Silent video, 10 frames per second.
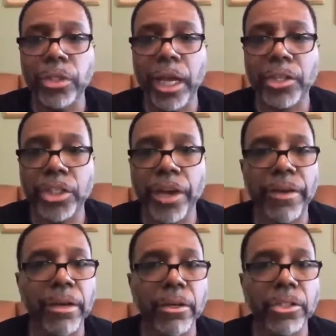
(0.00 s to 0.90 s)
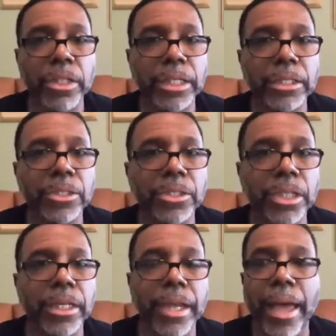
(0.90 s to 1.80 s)
Should I share it or should I just
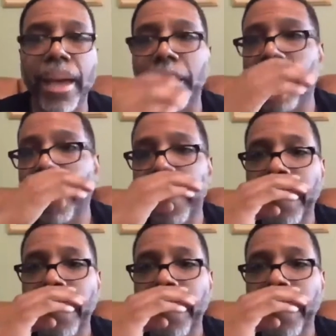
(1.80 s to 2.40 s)
shut it down?